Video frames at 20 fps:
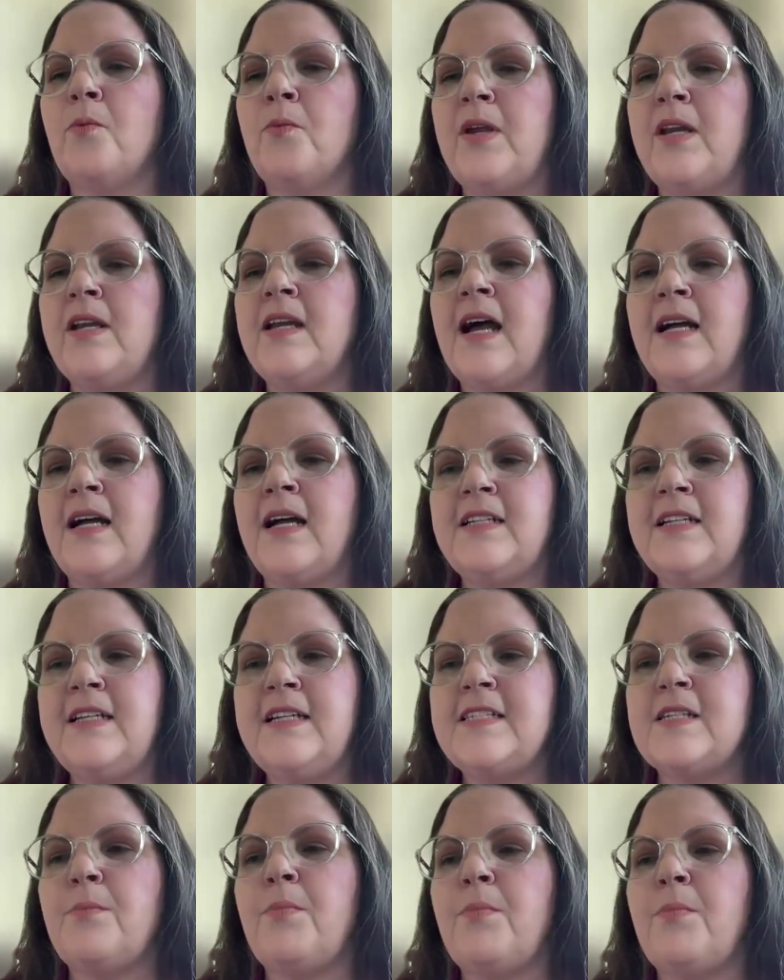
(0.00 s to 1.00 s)
Rena Gandhi
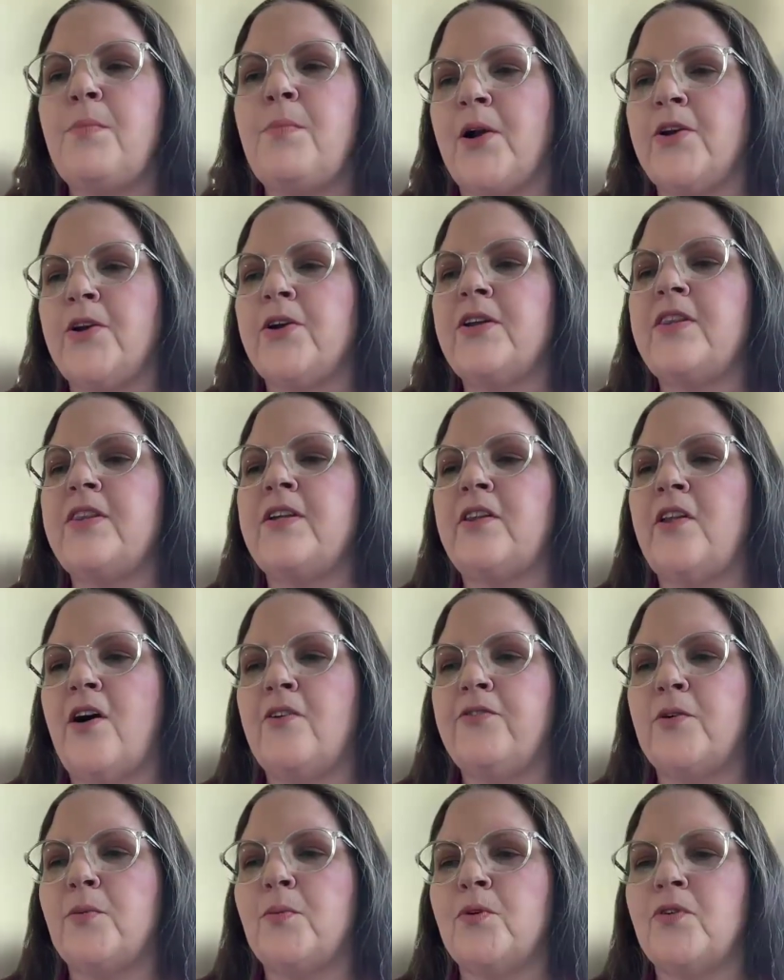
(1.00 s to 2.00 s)
is a partner at the law
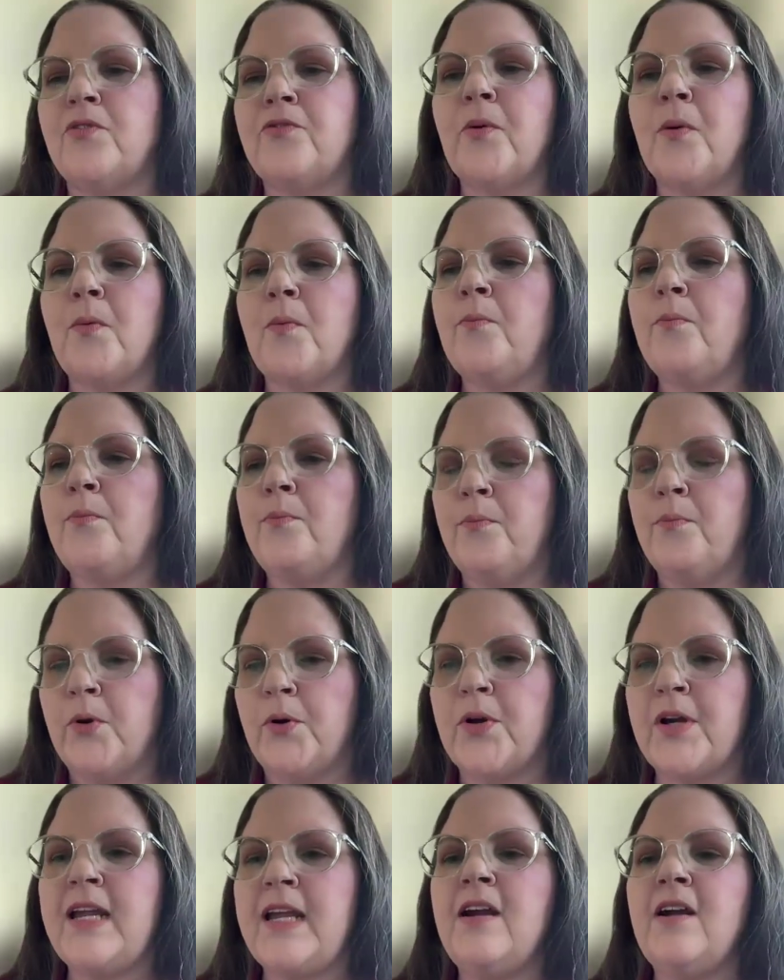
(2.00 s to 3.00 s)
firm of
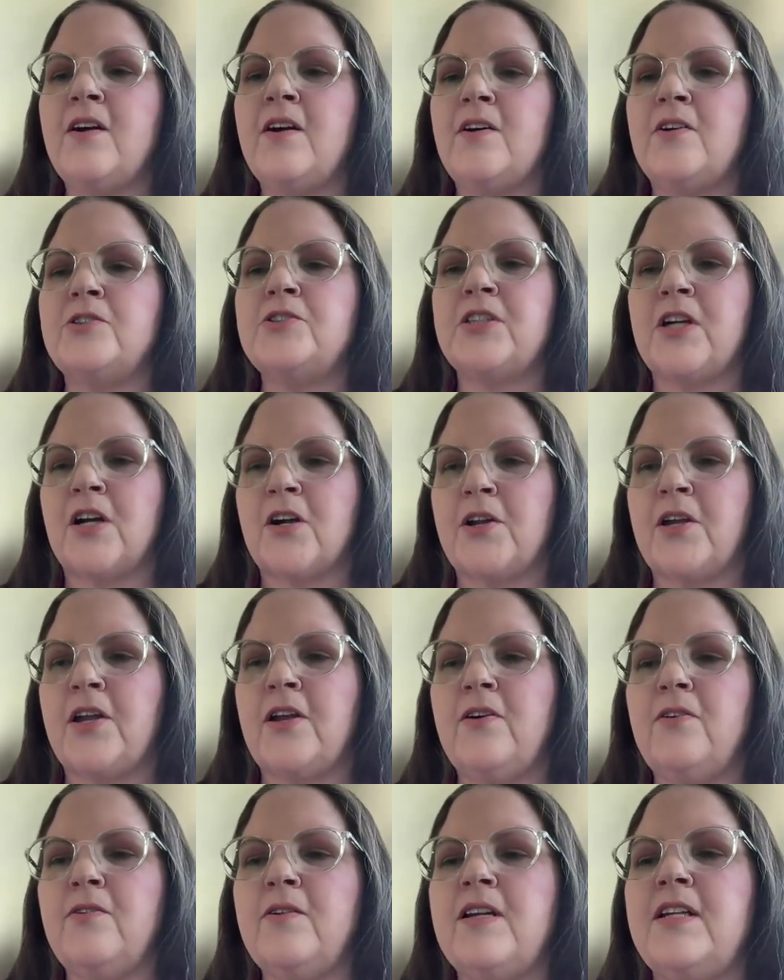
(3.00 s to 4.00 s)
Murray
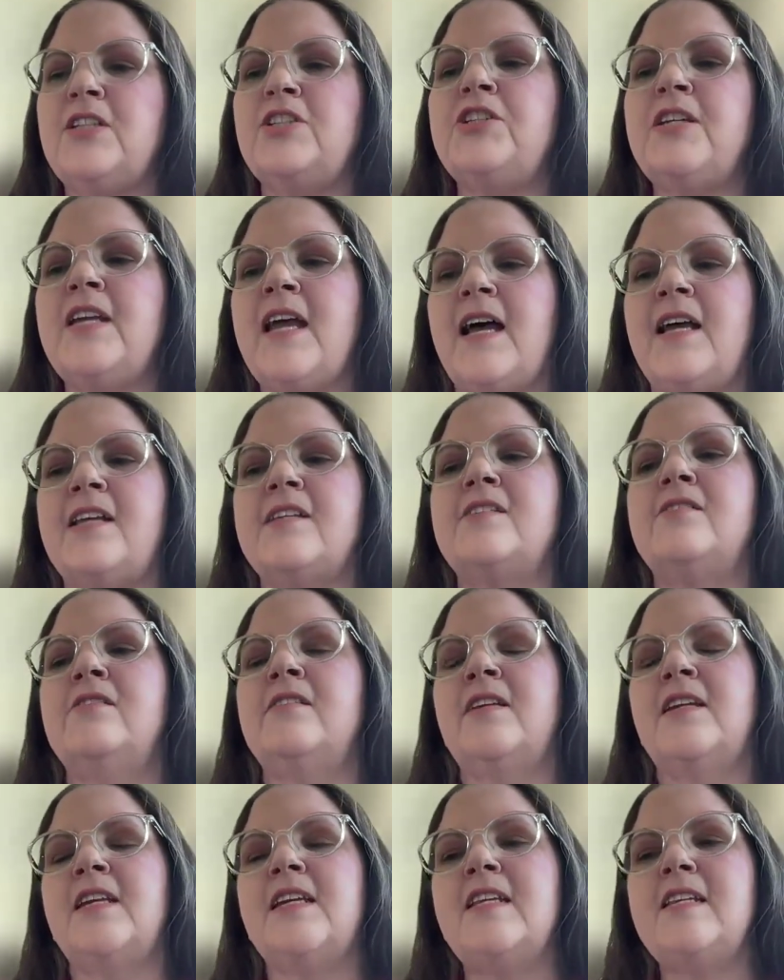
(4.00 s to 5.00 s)
Osario, and she has
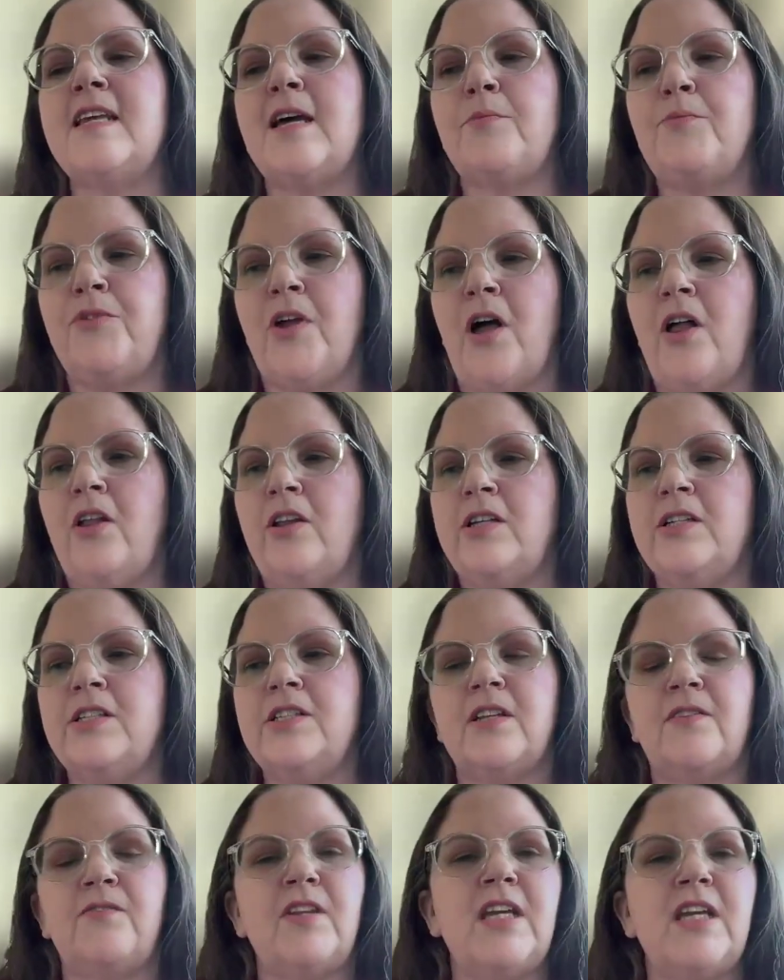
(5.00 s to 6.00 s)
in-depth
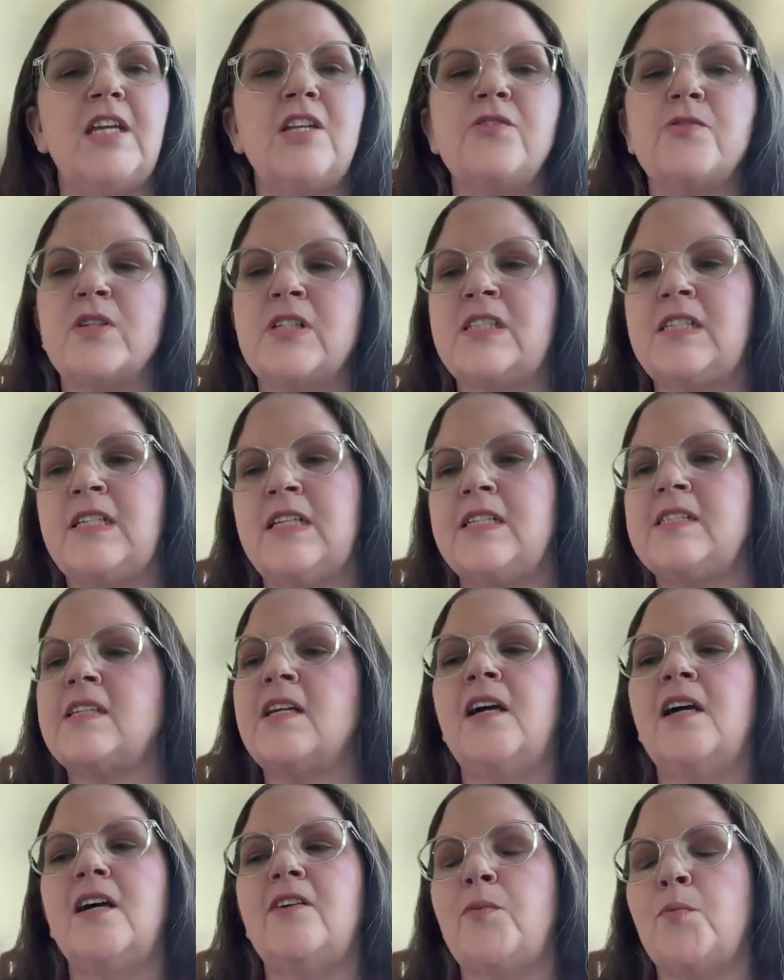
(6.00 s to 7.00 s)
knowledge of the
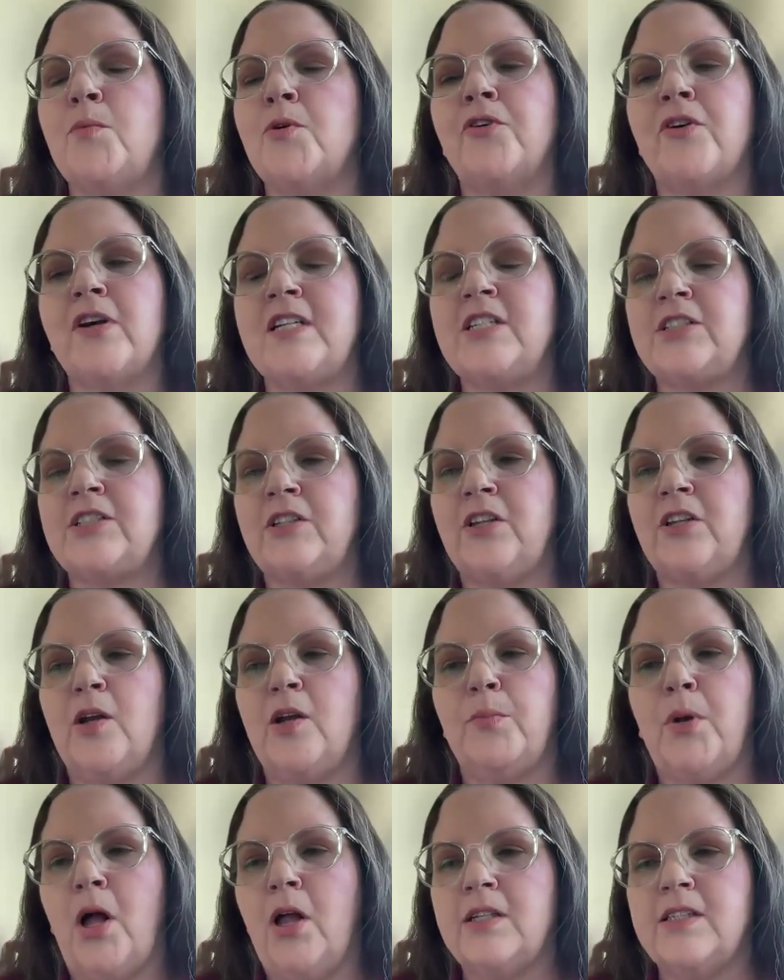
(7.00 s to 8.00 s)
intricacies of immigration law
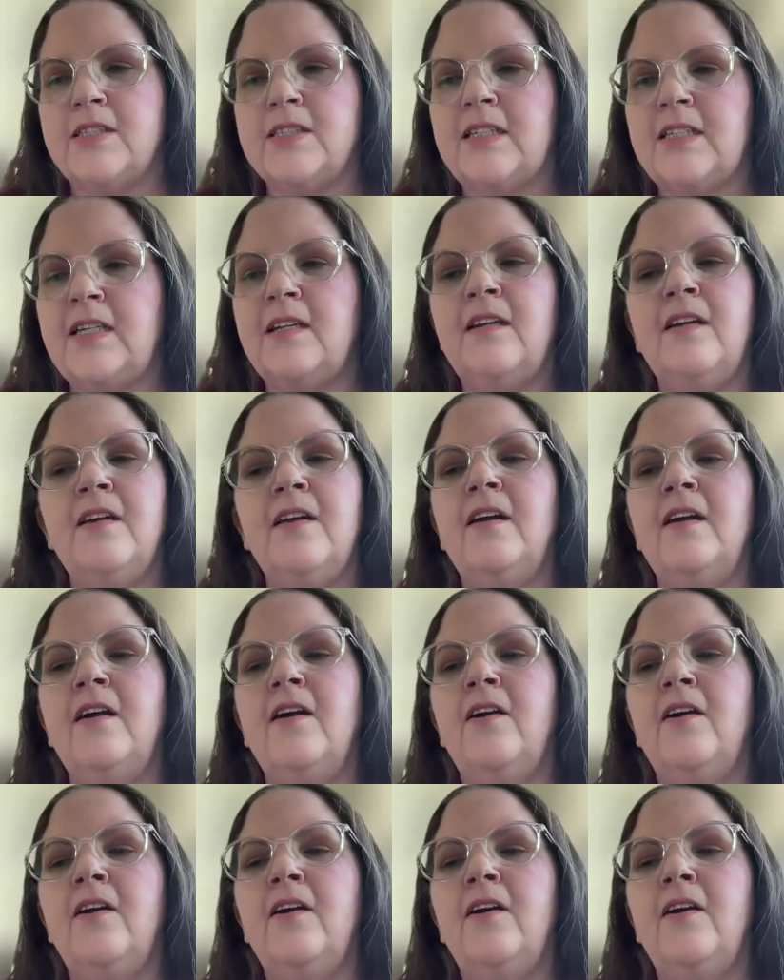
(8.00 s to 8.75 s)
and policy.